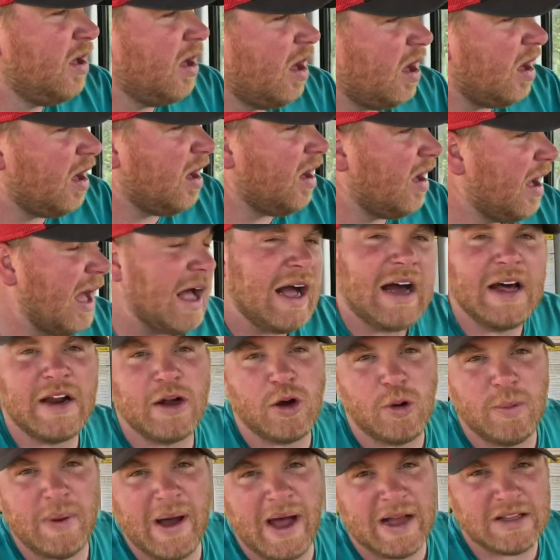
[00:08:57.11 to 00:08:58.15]
I gotta
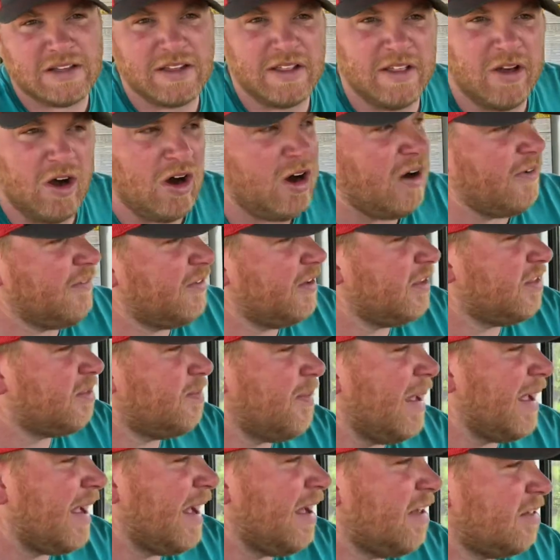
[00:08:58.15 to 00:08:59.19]
go back to the office,
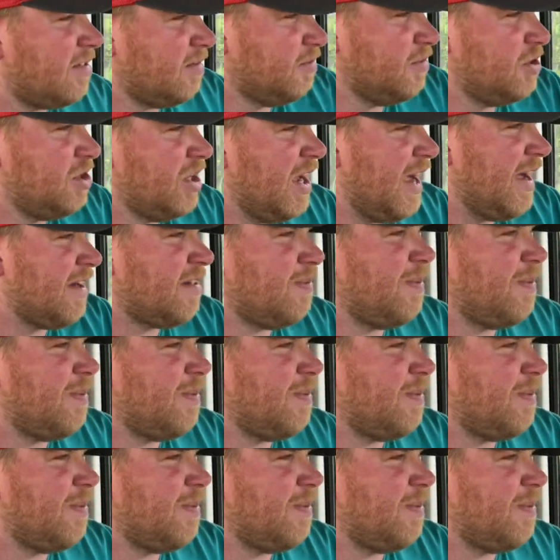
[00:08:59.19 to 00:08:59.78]
make out some checks,